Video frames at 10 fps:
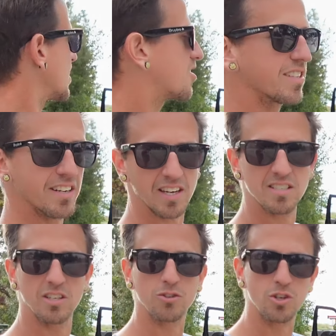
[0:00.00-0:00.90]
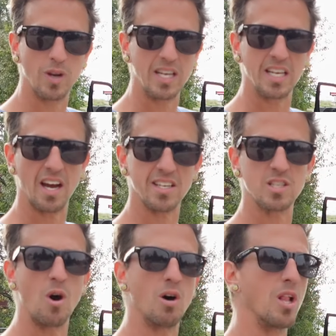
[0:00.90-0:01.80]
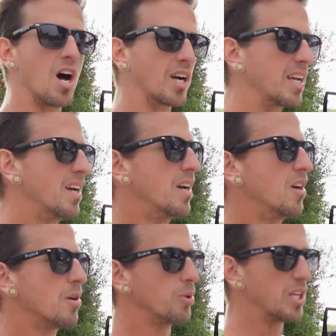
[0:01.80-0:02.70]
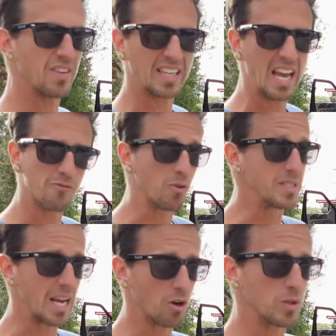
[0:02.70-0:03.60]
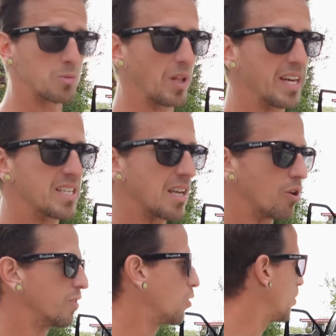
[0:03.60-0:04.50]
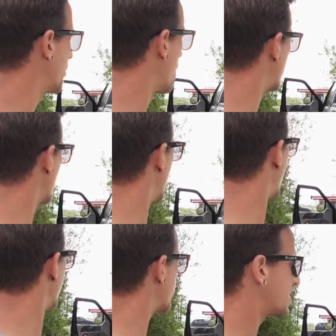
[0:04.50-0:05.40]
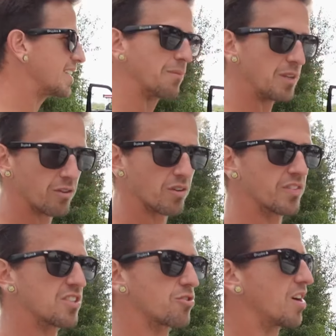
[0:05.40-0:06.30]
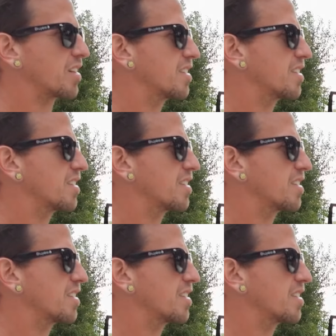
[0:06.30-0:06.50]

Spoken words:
It's just a nice little 289 small block. I believe it came from Daryl's place out of an old Bronco, almost the same year of this truck.